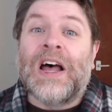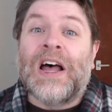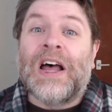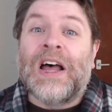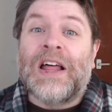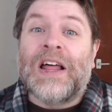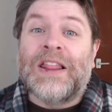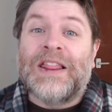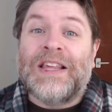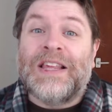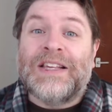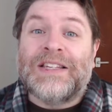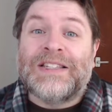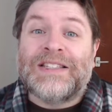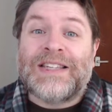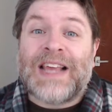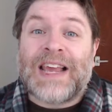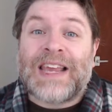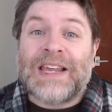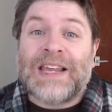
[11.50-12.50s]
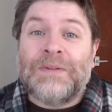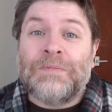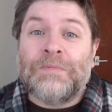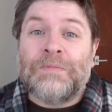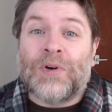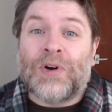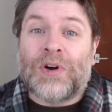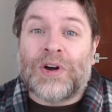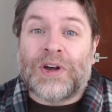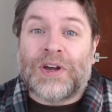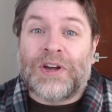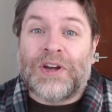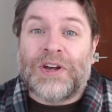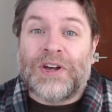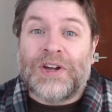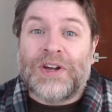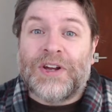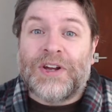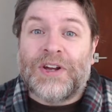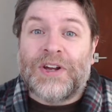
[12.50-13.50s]
The second book
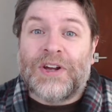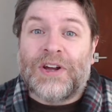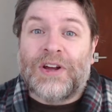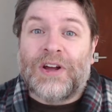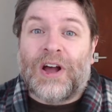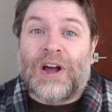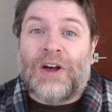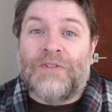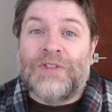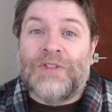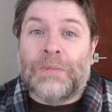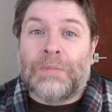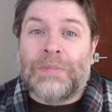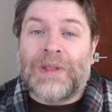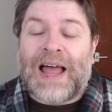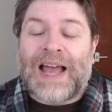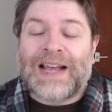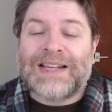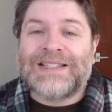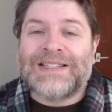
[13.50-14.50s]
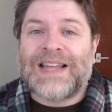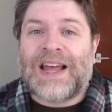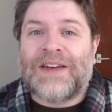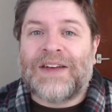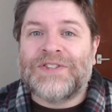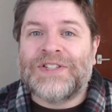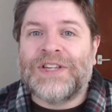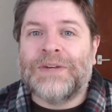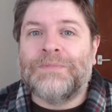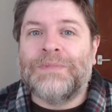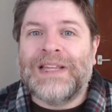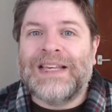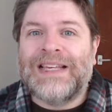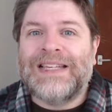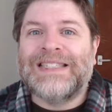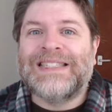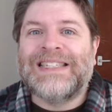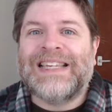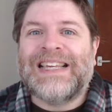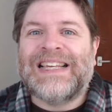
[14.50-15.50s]
of the Blackstaff
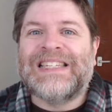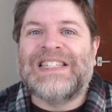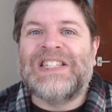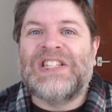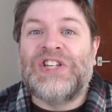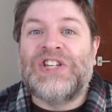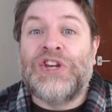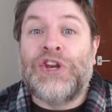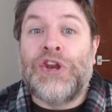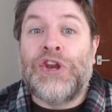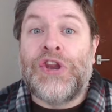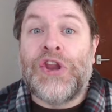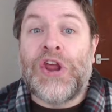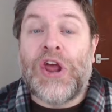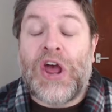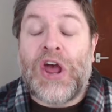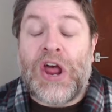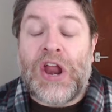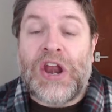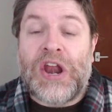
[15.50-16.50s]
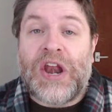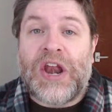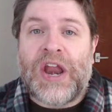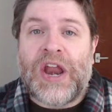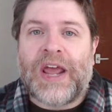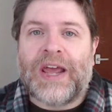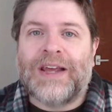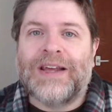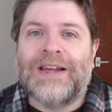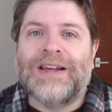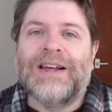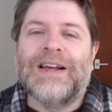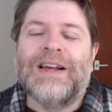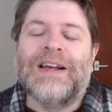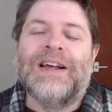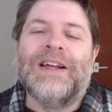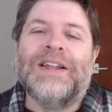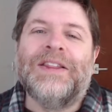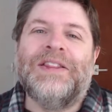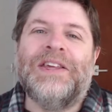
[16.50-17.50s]
siblings is done.
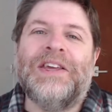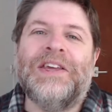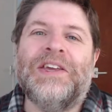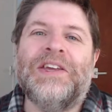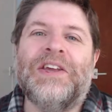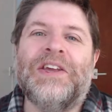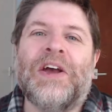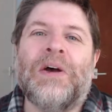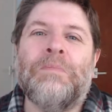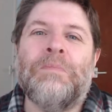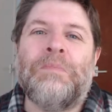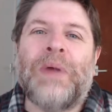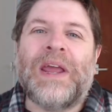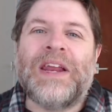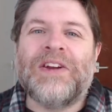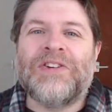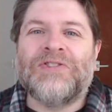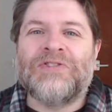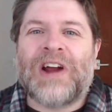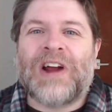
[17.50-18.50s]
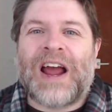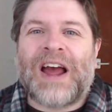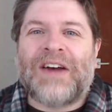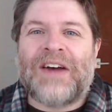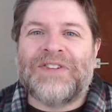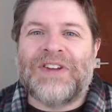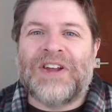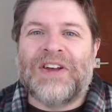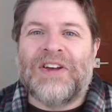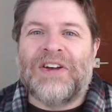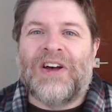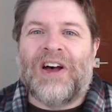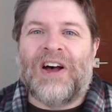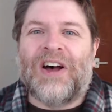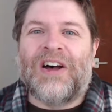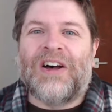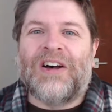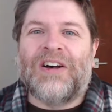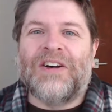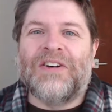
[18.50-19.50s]
The beta draft
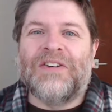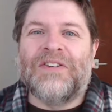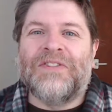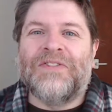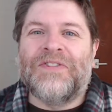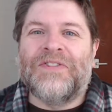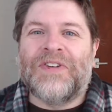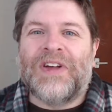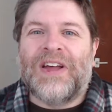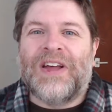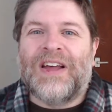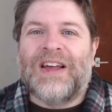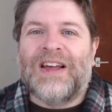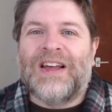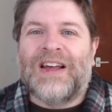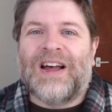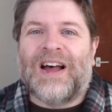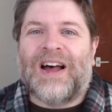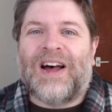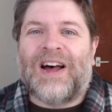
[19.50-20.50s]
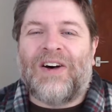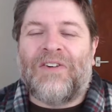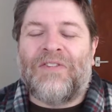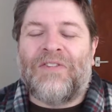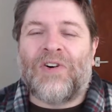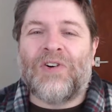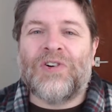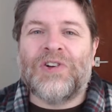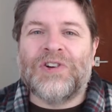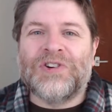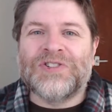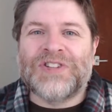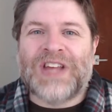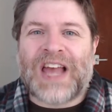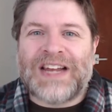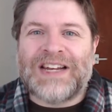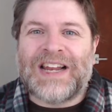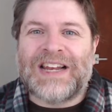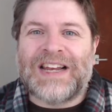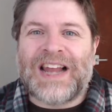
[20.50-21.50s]
of A Falconer's
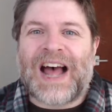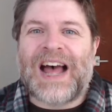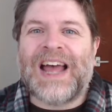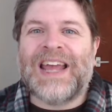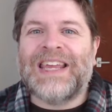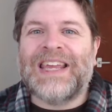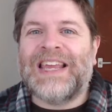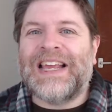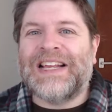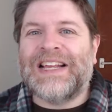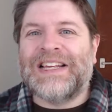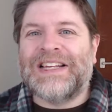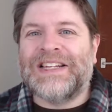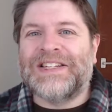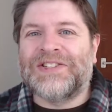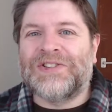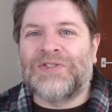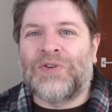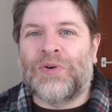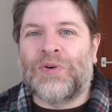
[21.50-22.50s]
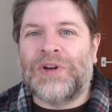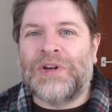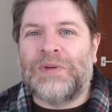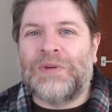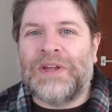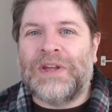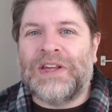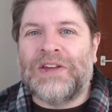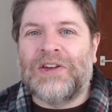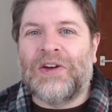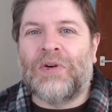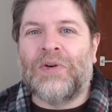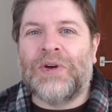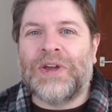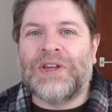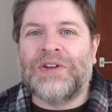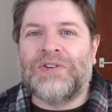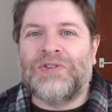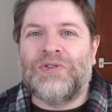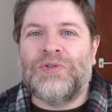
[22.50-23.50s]
Guide to Dying is going to be
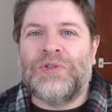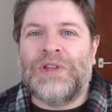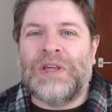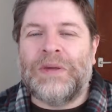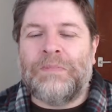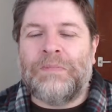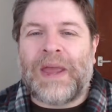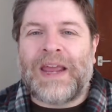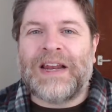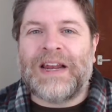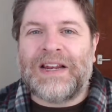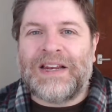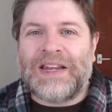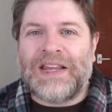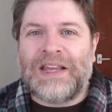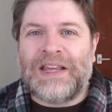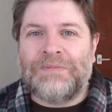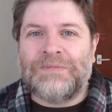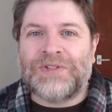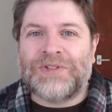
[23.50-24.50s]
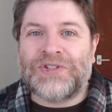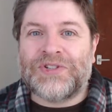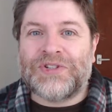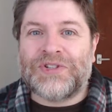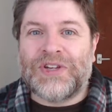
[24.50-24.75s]
going to the beta teams